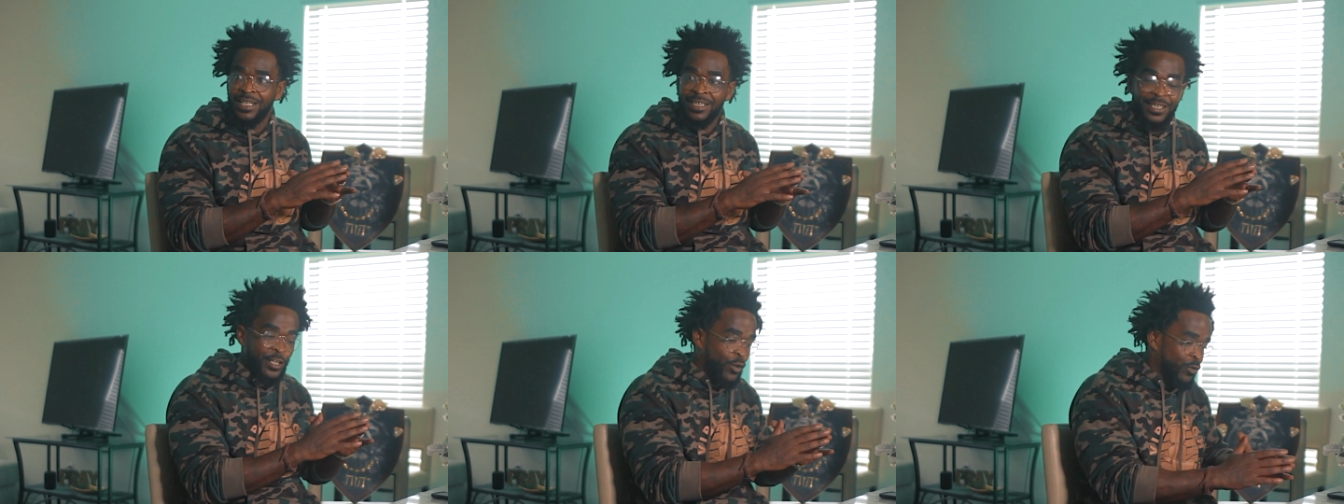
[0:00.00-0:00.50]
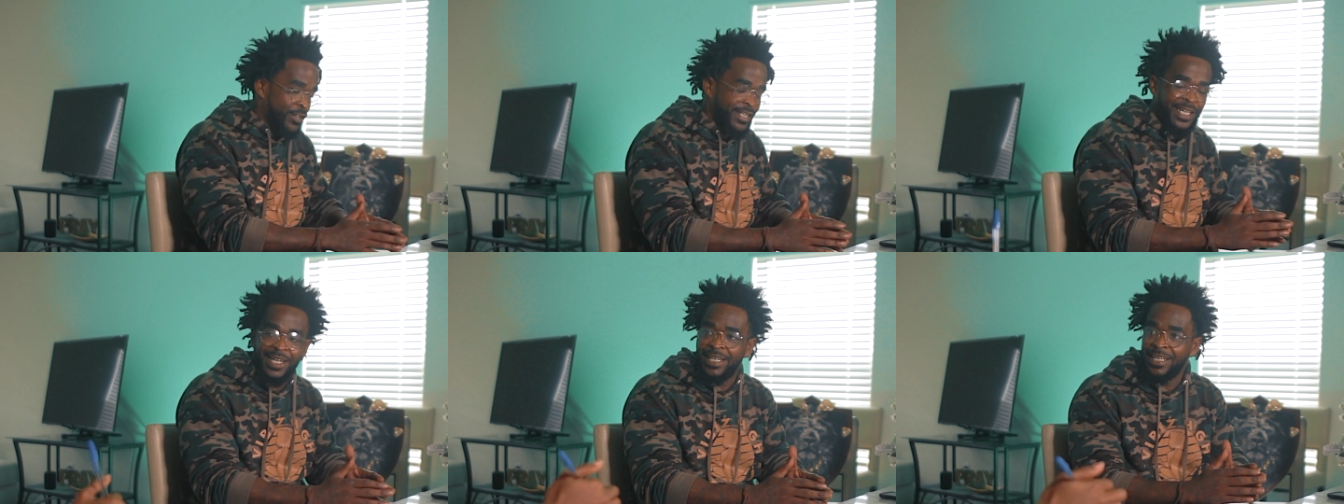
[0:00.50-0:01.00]
It's no
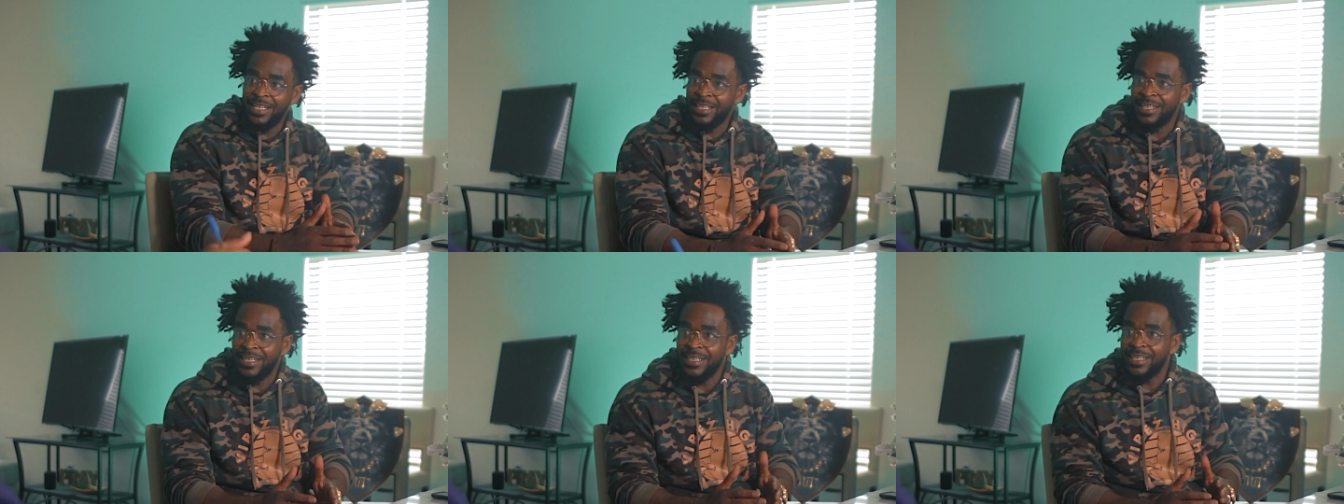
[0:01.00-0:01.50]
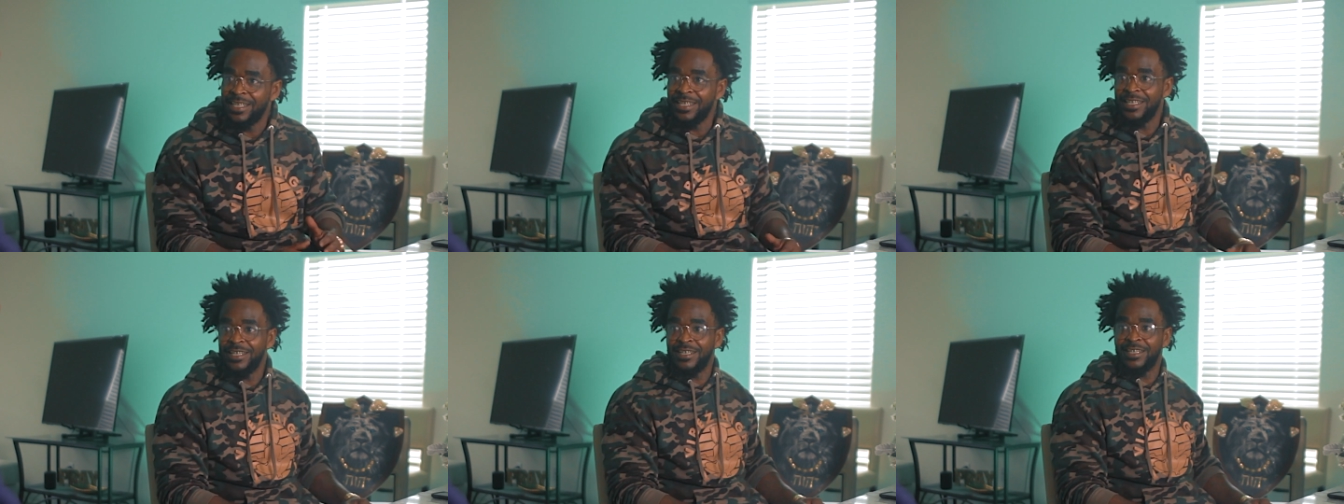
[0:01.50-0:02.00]
set nothing.
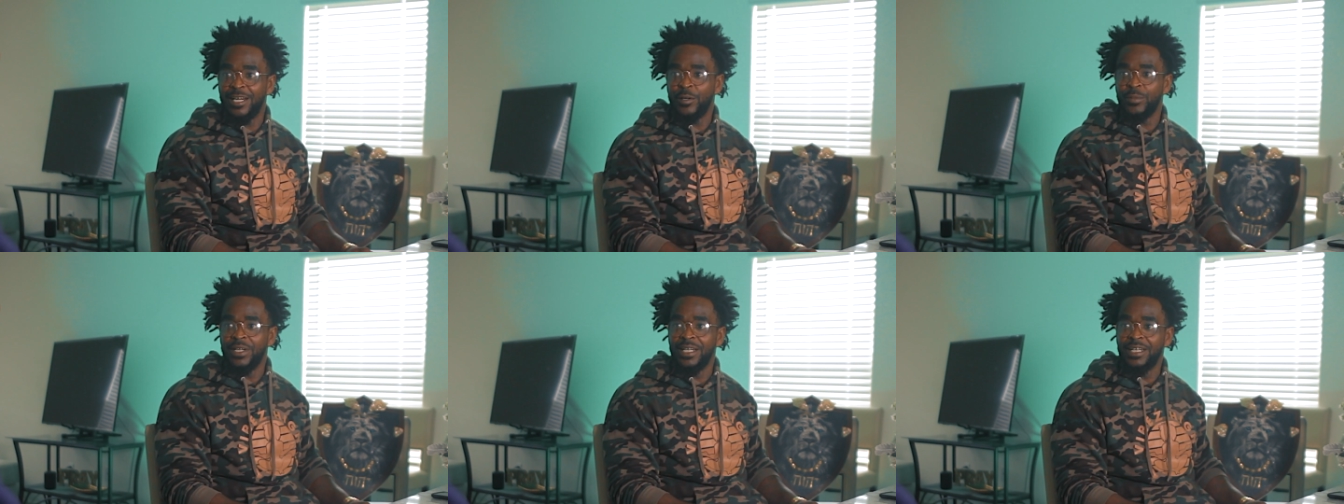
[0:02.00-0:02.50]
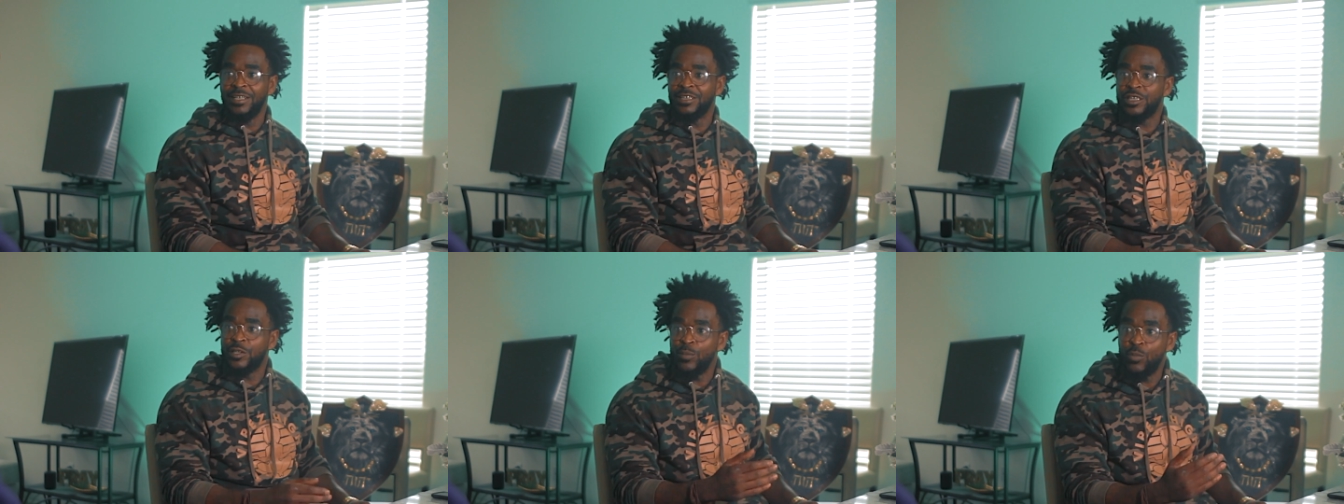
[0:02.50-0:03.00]
You know what I
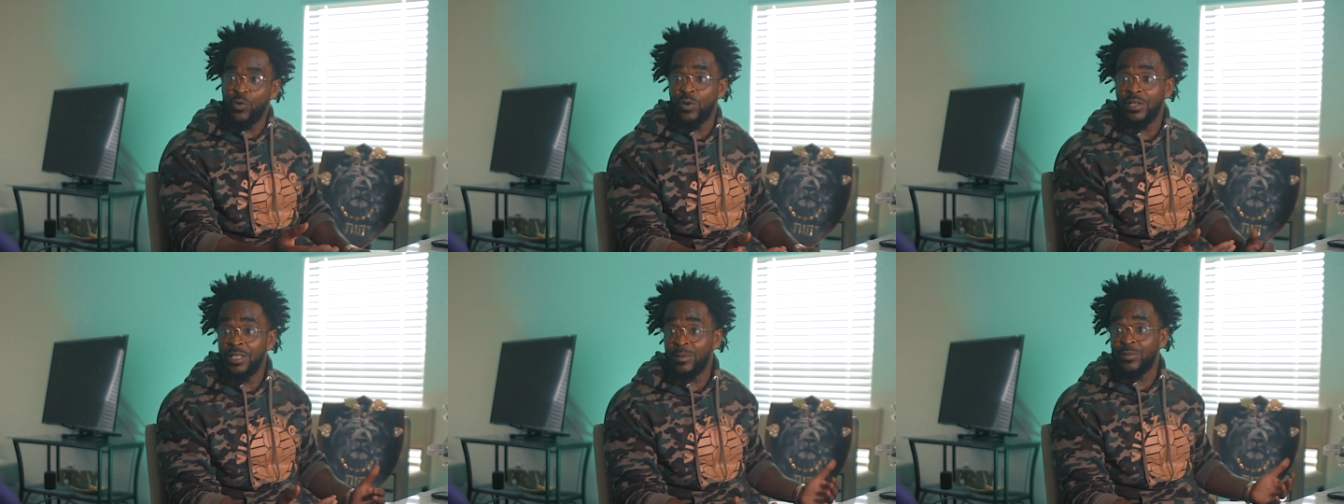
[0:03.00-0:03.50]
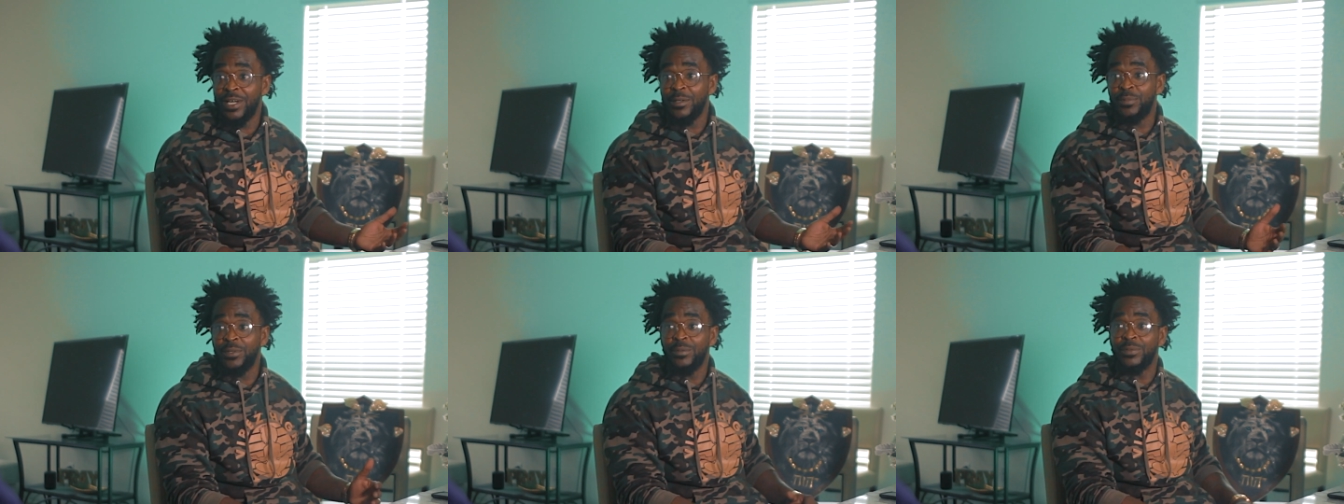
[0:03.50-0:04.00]
mean? Just the moral
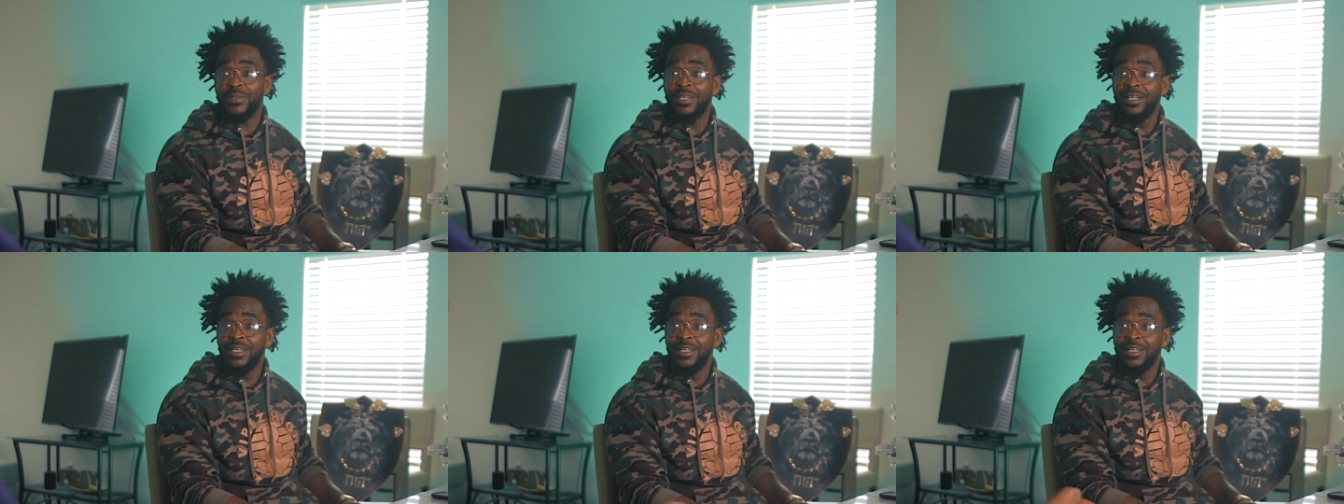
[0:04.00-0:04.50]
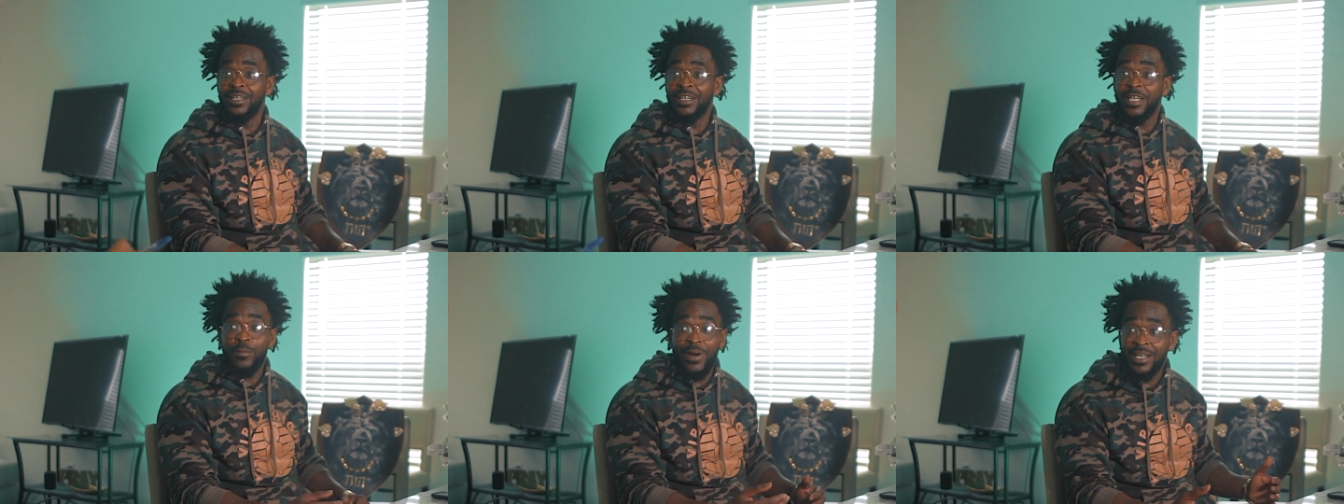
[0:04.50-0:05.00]
upright people.
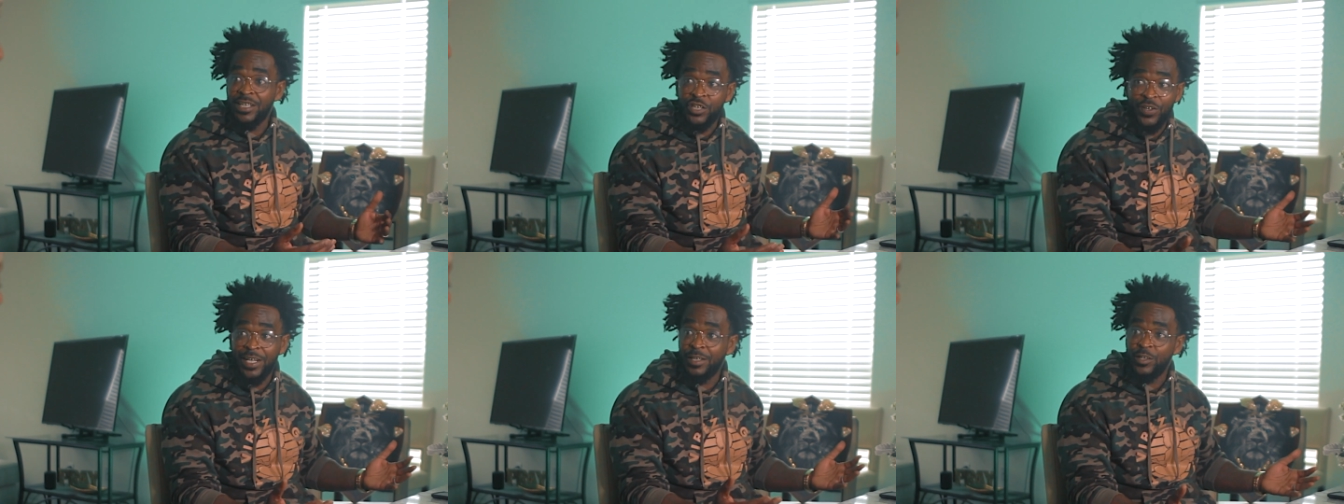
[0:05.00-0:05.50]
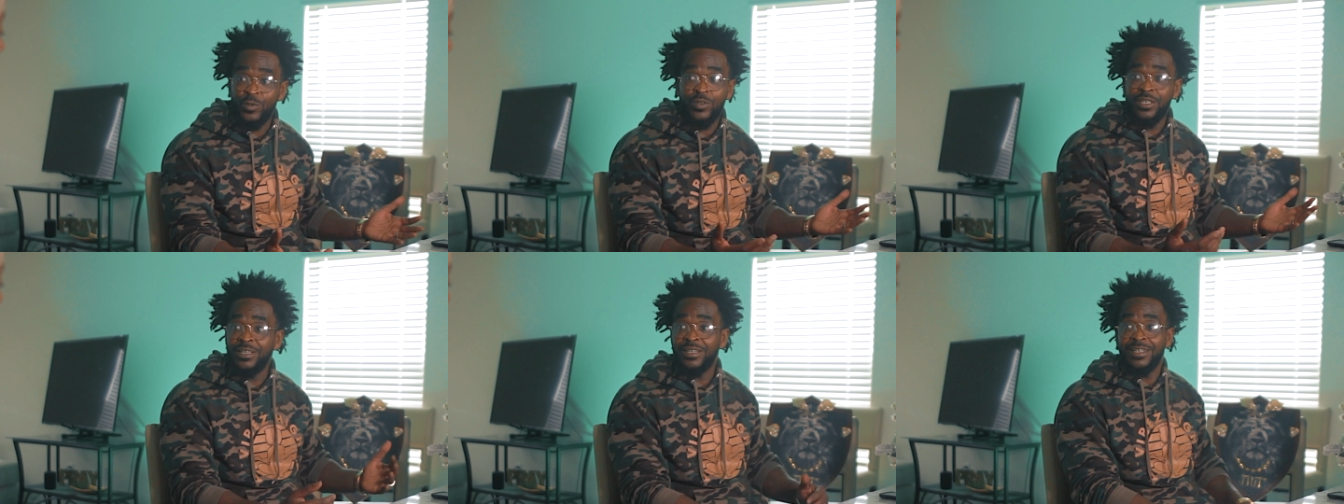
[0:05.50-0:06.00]
Anybody that's trying to do
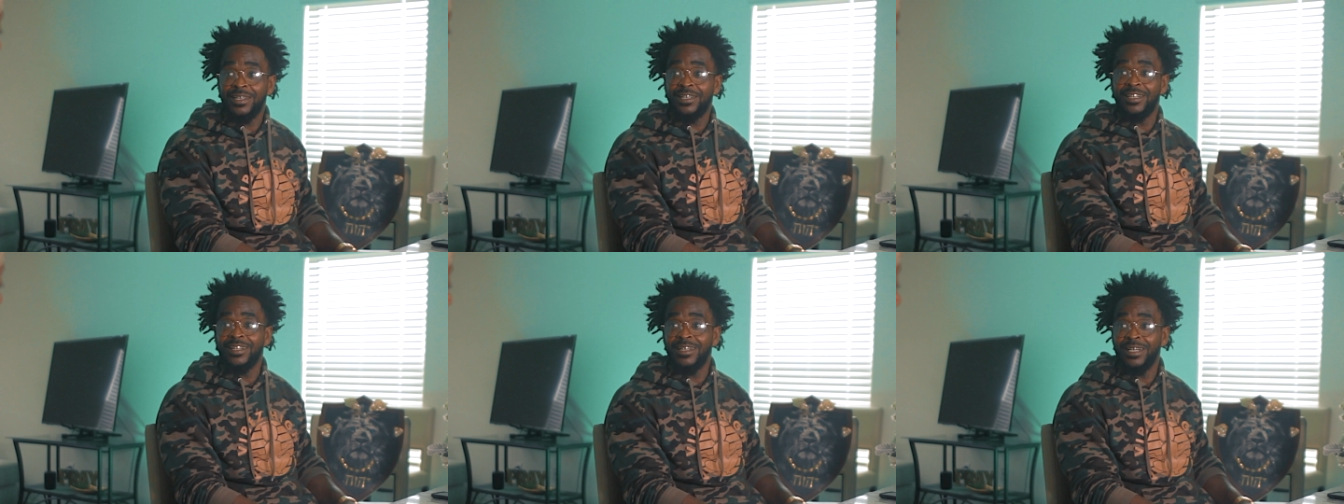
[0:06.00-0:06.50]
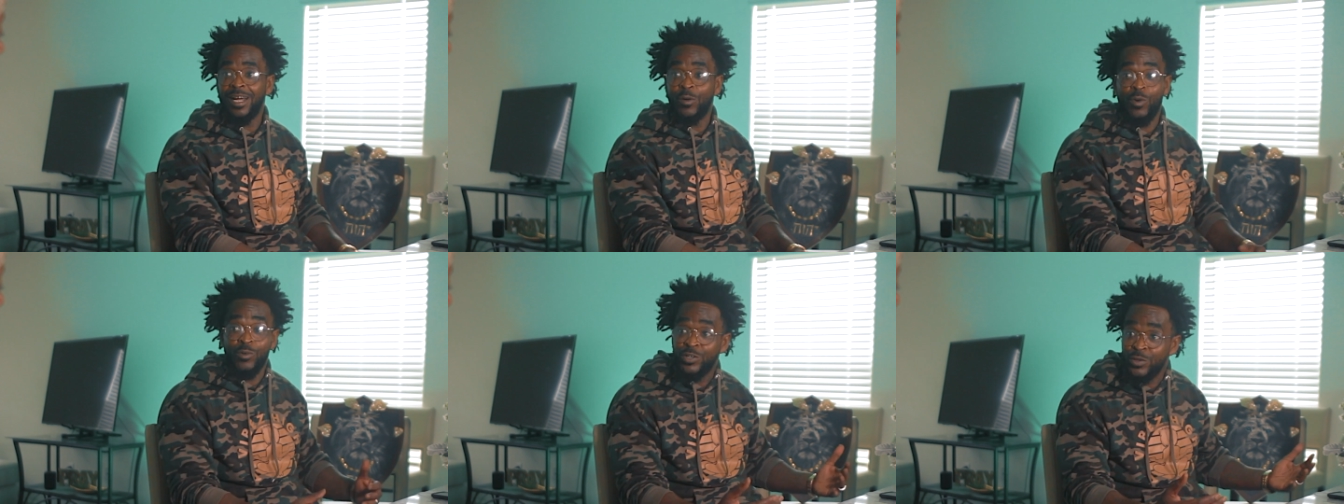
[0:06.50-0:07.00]
good, I
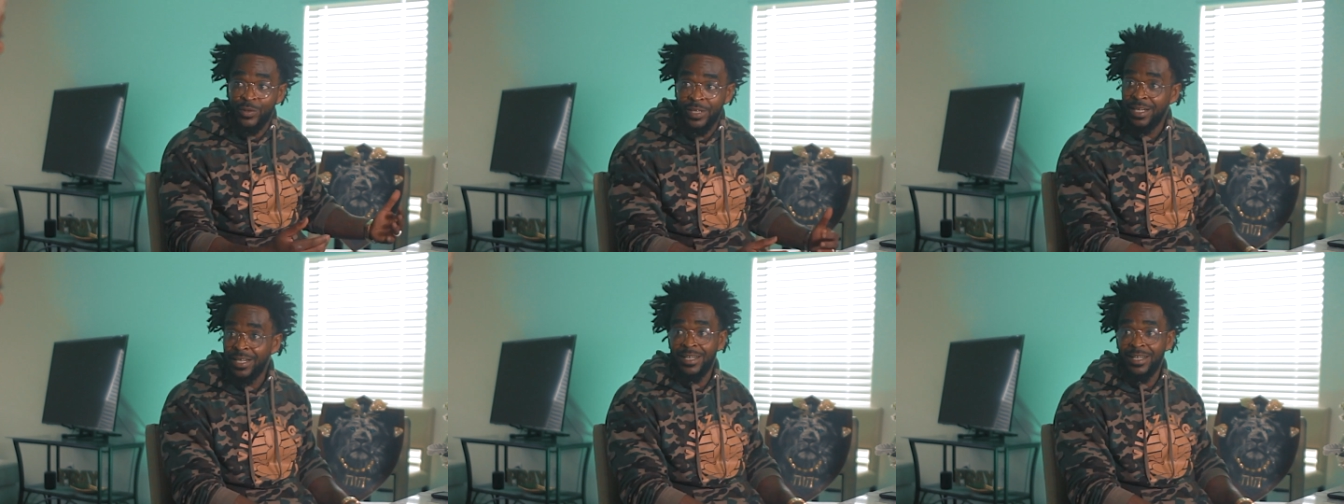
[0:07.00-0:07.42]
want you.